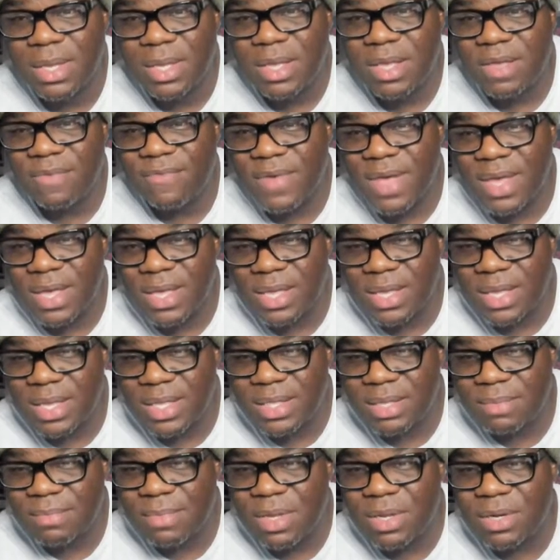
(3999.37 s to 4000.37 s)
If I can
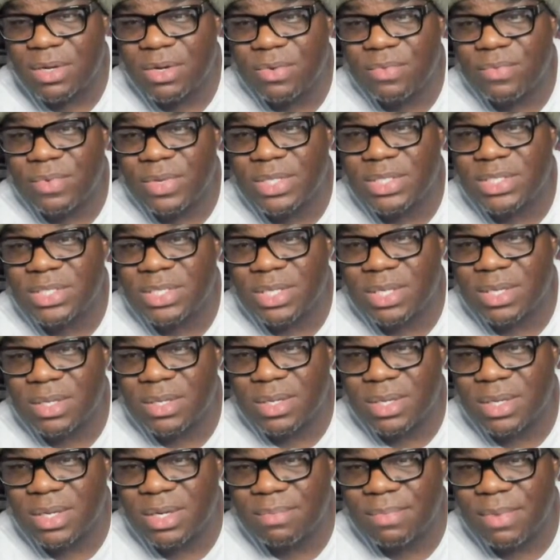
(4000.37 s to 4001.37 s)
get them under retail
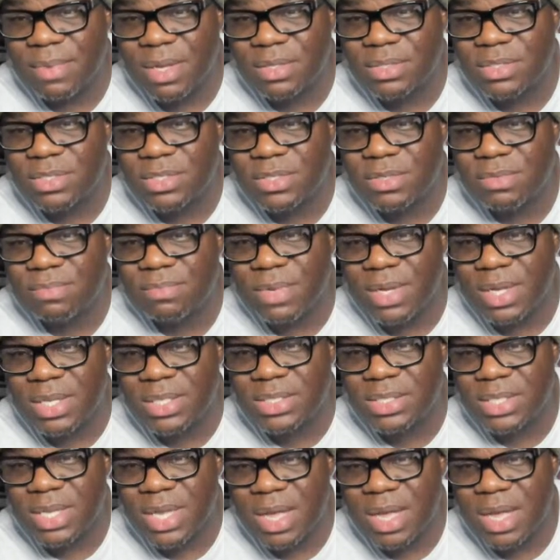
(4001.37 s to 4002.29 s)
in about two months,